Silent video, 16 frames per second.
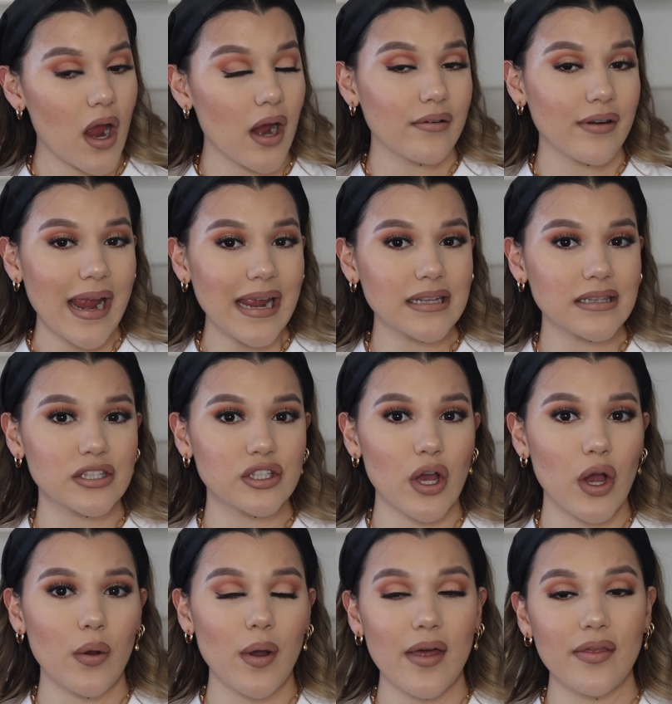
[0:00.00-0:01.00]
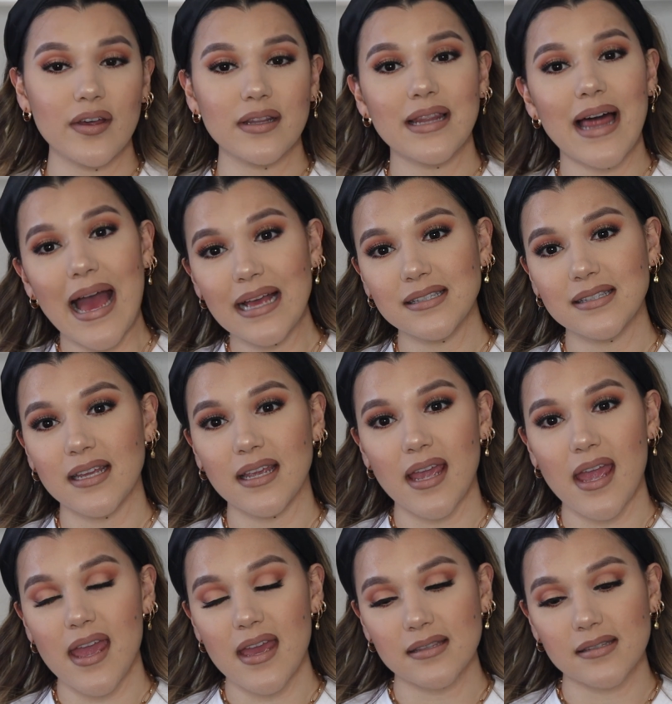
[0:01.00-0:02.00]
All right, so the last thing
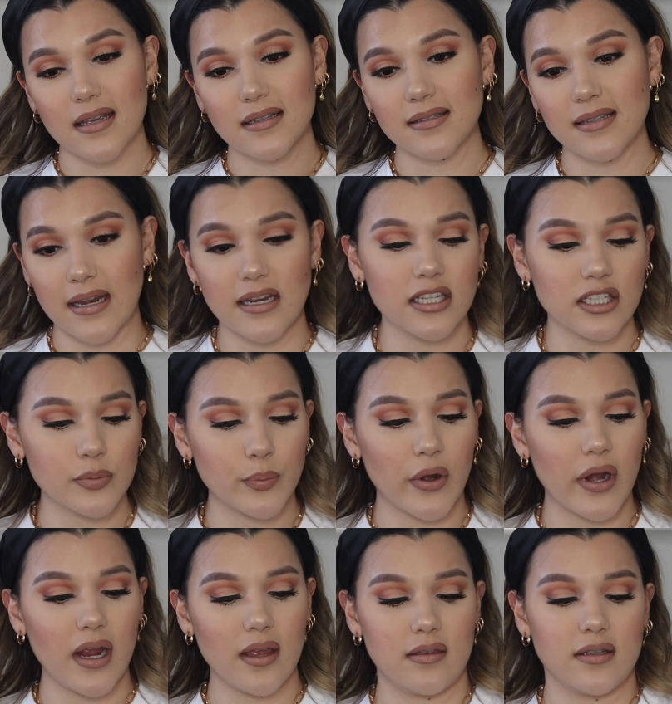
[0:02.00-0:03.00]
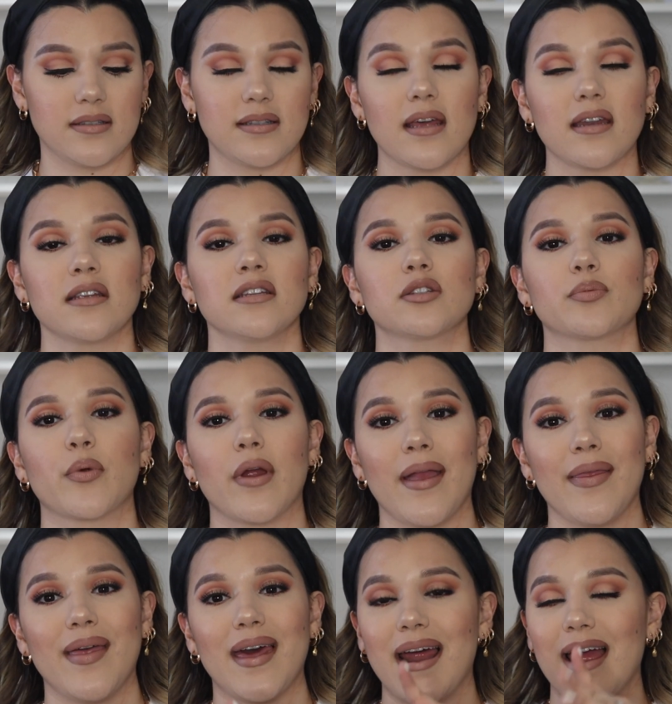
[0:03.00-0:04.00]
is setting spray. The setting
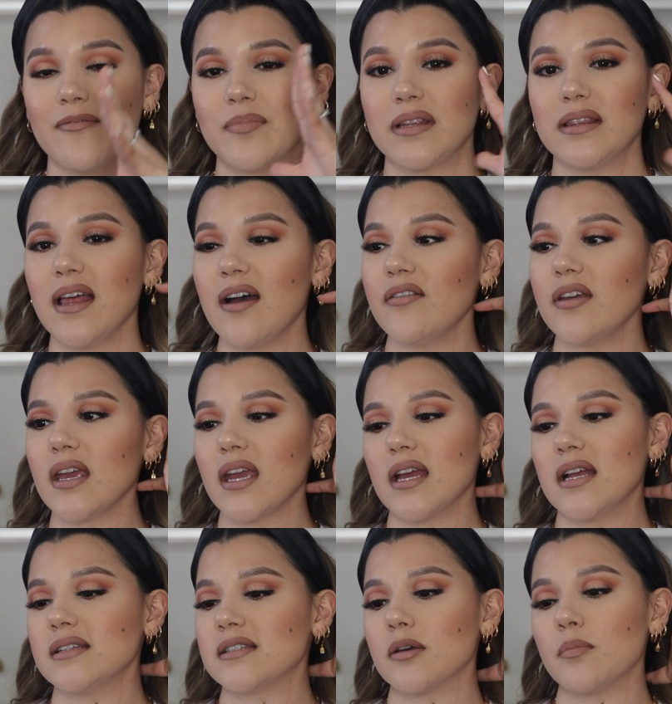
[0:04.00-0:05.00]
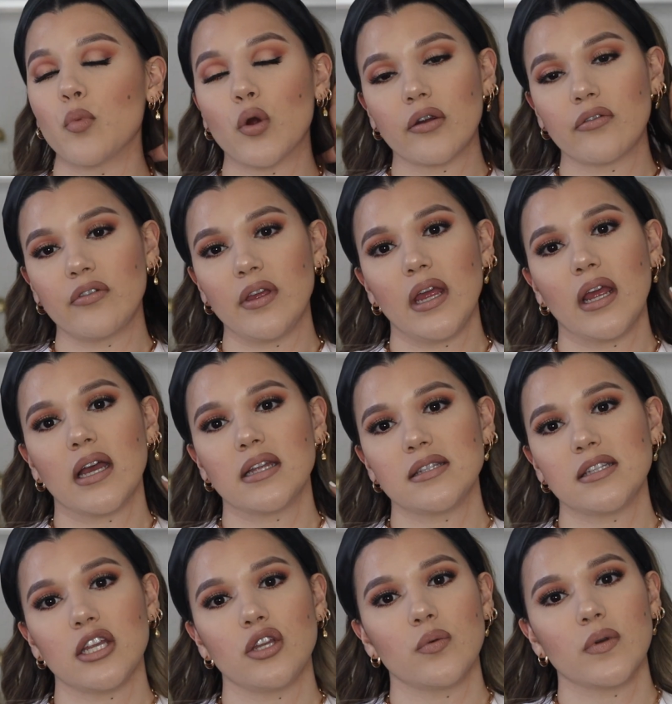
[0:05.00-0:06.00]
spray that I've been loving is the Morphe
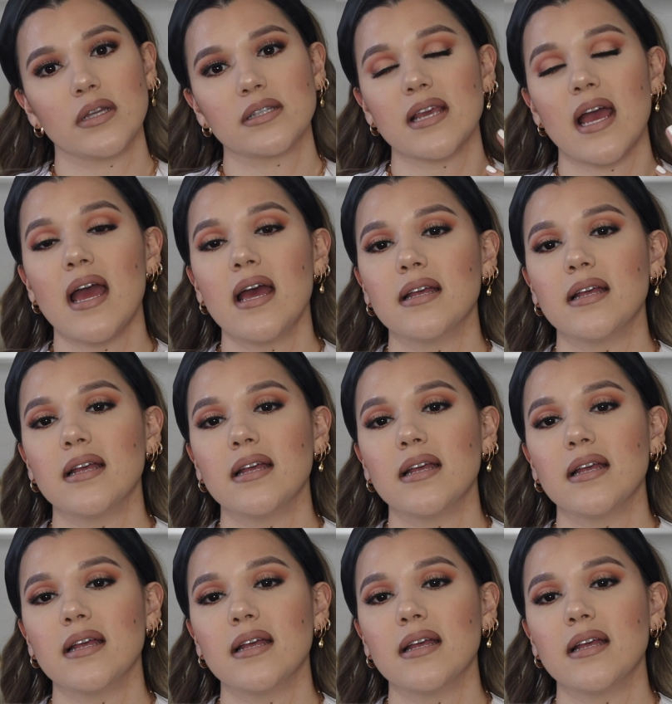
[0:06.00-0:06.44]
Continuous